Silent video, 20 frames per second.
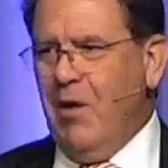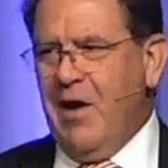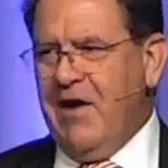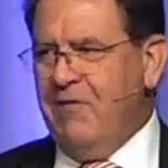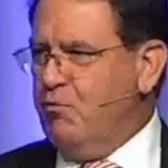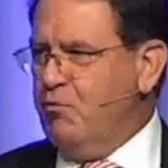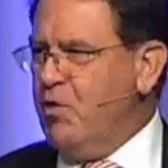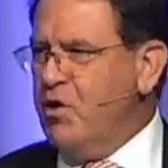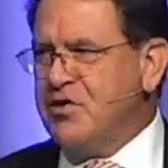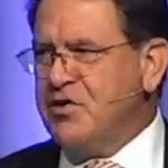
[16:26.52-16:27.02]

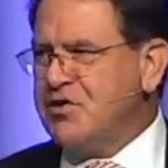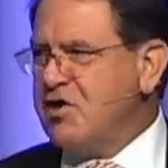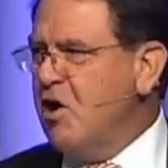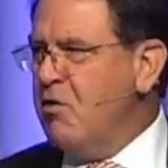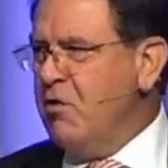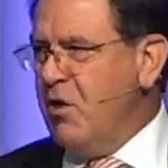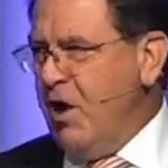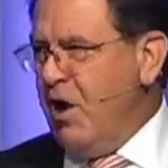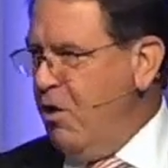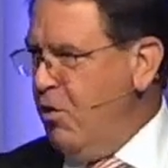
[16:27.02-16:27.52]
If we're
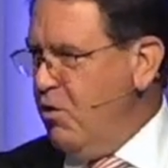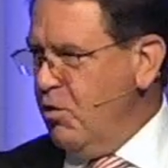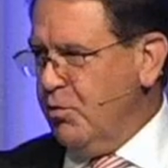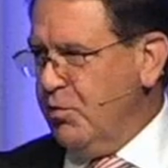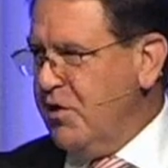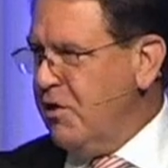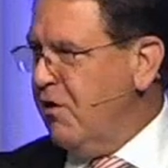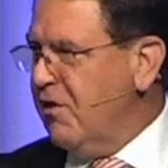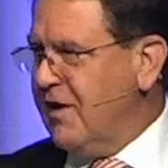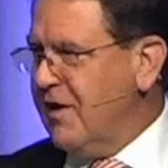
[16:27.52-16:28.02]
so old,
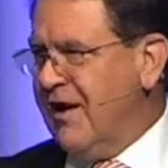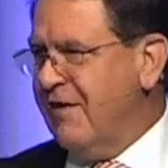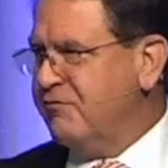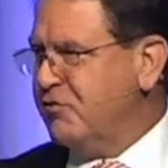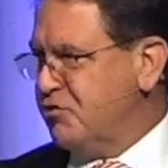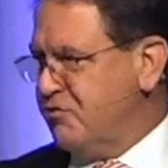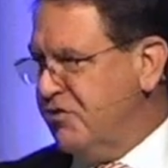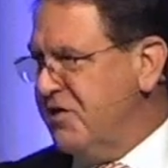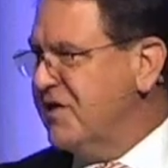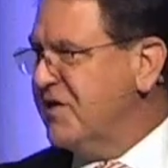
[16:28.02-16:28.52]
we ought to
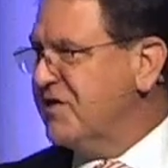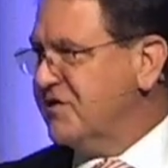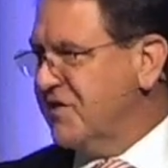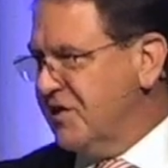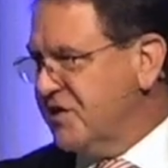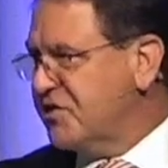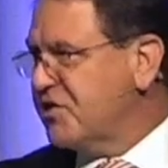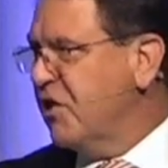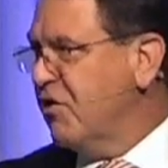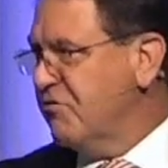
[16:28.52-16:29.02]
have trees
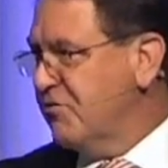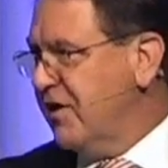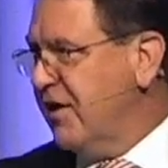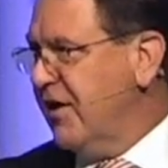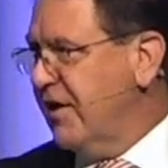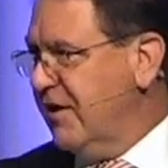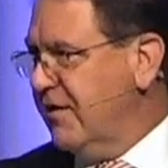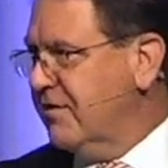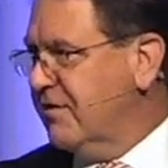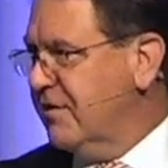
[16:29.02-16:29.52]
that show
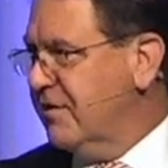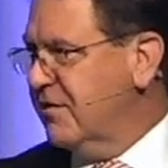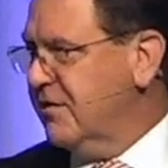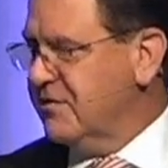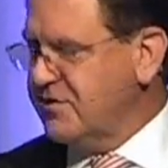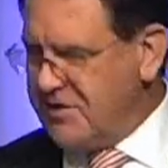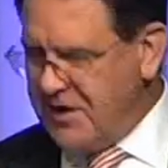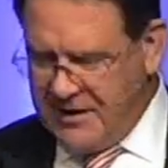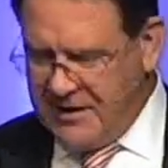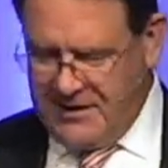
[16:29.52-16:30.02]
that.
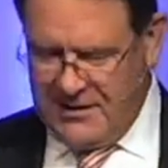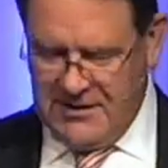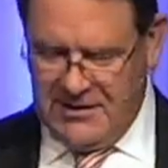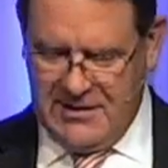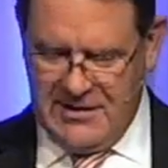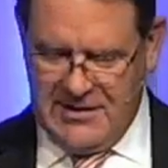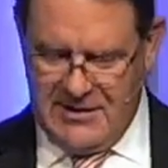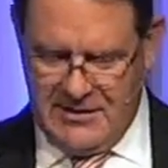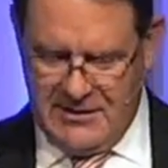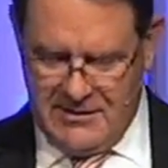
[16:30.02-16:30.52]

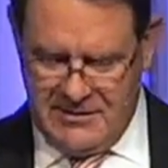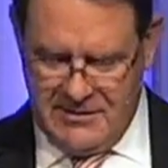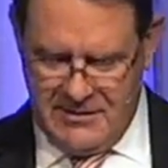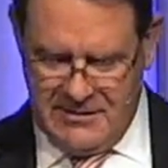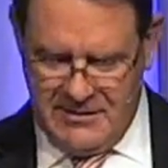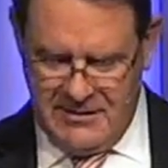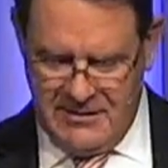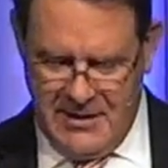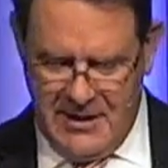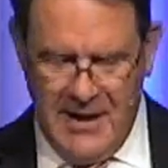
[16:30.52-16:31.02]
Secondly,
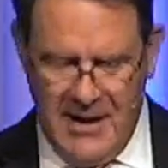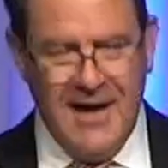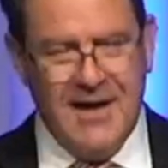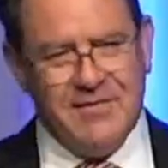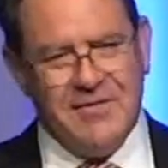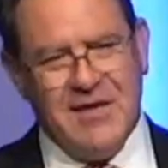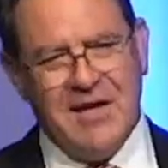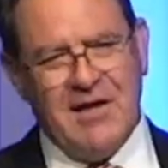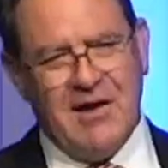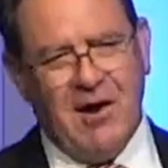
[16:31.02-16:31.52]

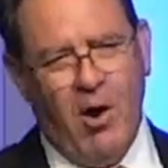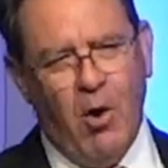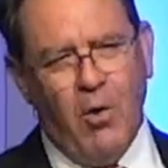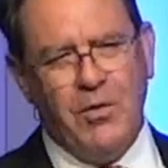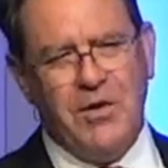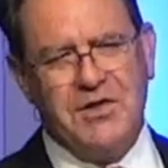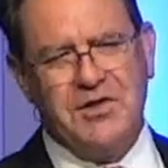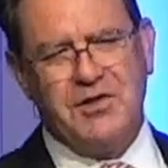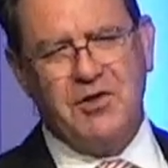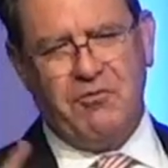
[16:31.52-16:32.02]
the
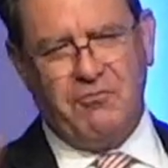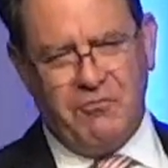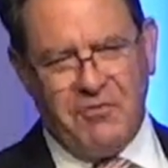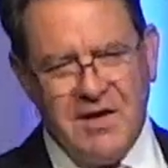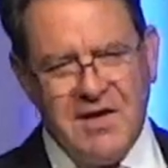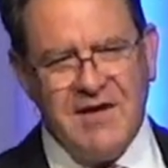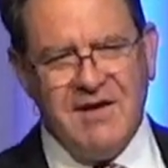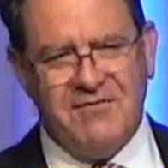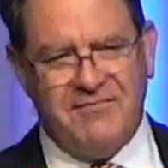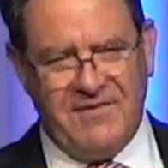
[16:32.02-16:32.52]
oldest
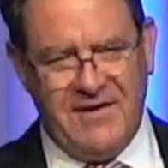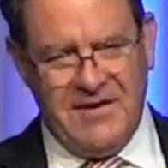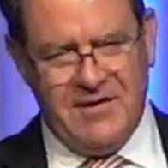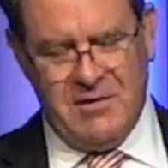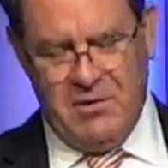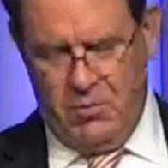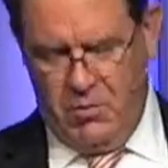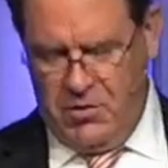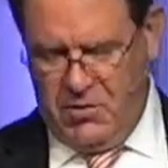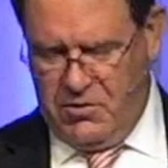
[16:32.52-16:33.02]
reef
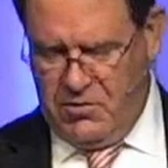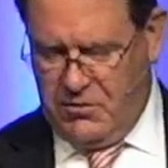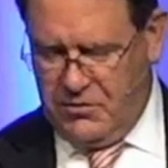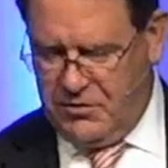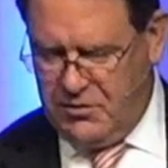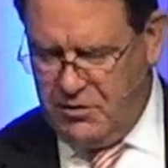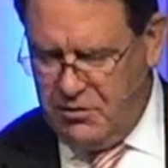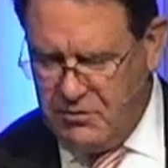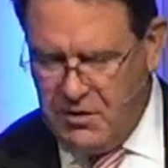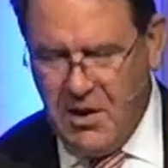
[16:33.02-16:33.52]
in the
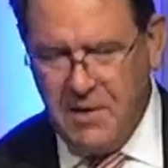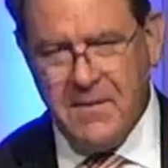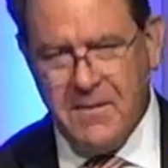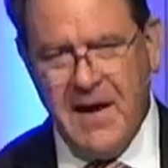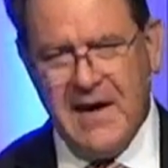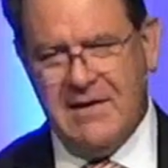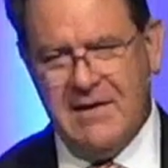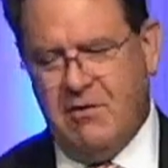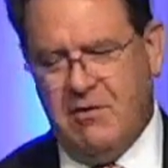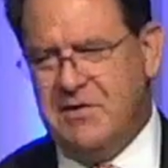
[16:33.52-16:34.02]
world, you know,
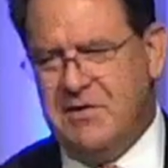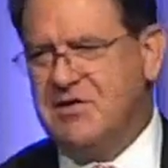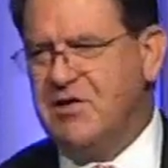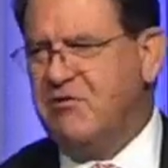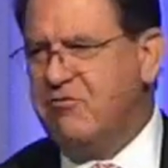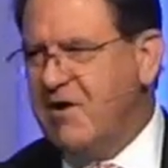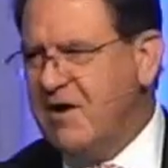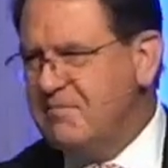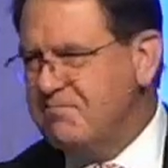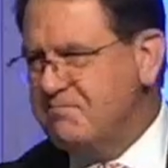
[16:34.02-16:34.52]
may know, is the
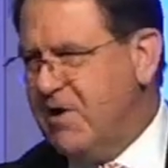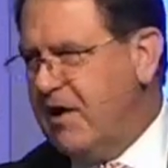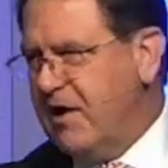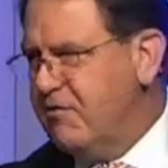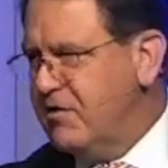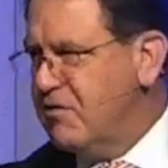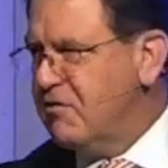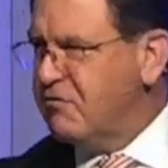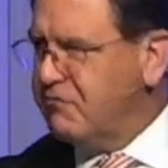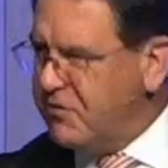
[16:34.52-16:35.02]
Great
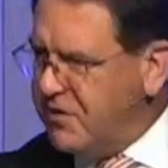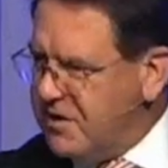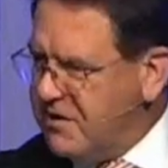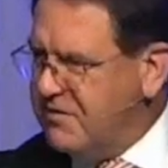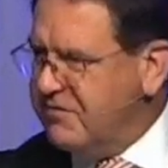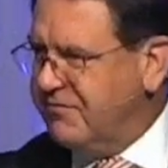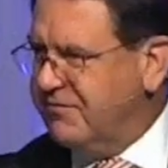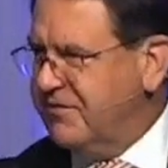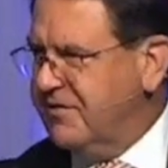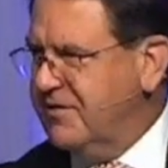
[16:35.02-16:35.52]
Barrier
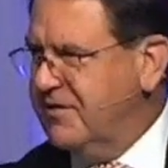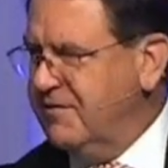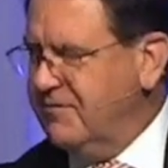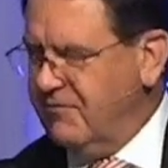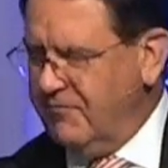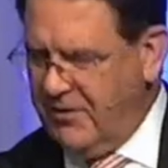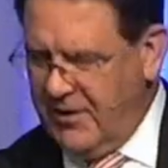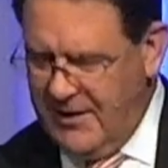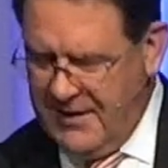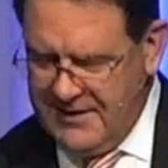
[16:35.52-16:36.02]
Reef.
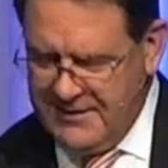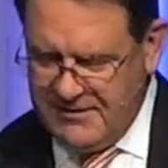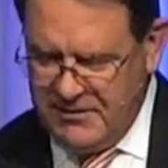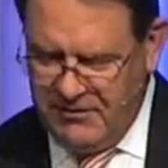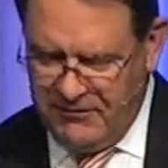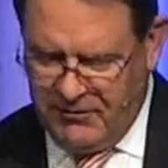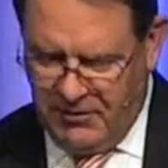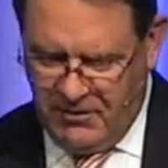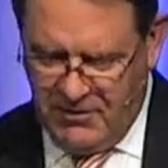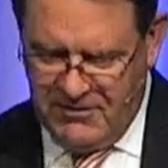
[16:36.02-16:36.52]
Right?
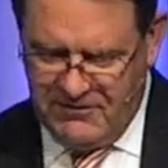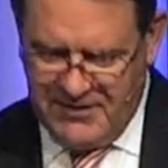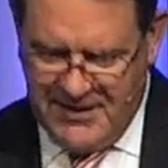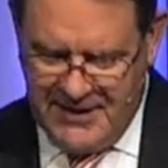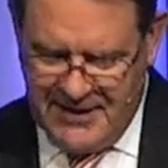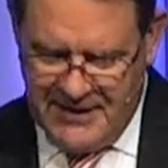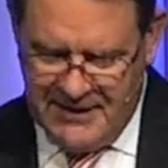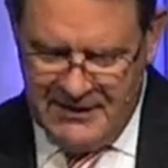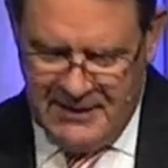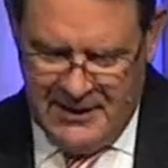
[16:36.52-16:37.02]
You've heard of
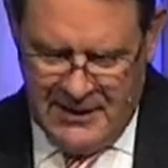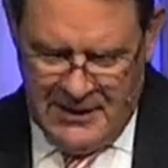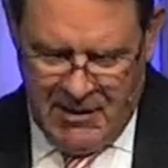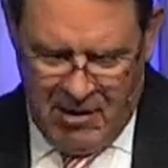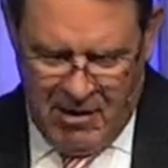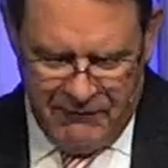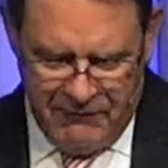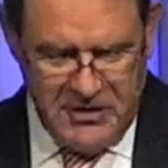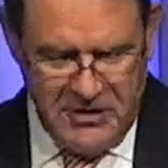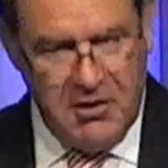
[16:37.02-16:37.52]
that,
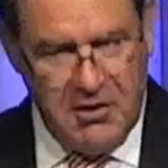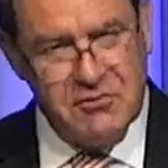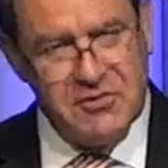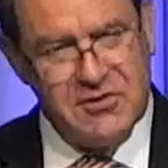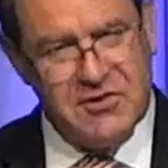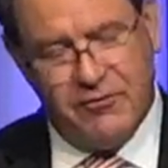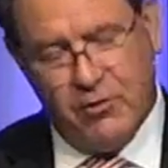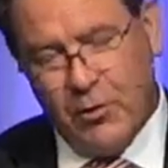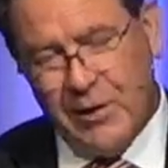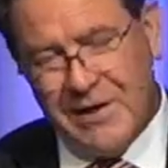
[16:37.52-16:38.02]
off the
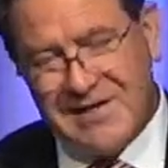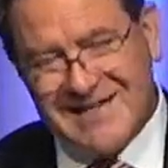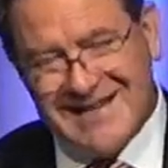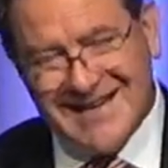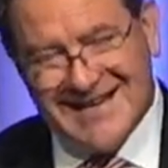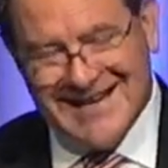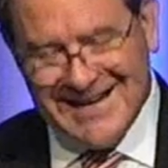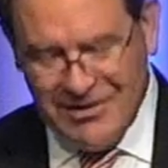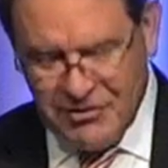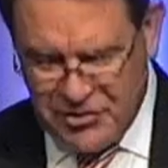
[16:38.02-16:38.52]
coast of
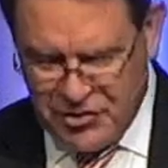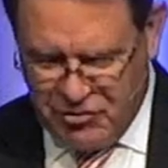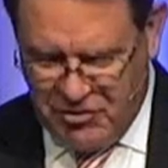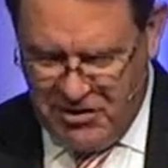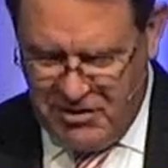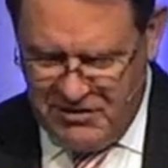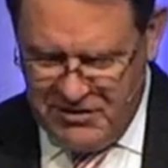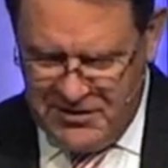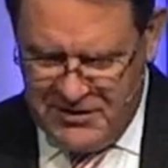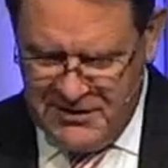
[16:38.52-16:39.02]
Queensland,
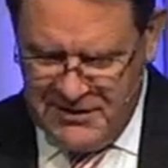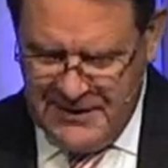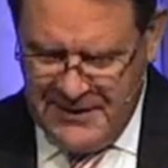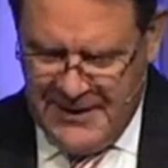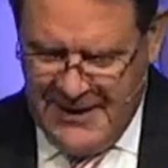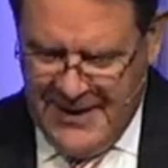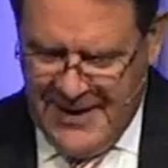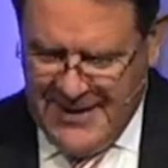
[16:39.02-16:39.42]
Australia.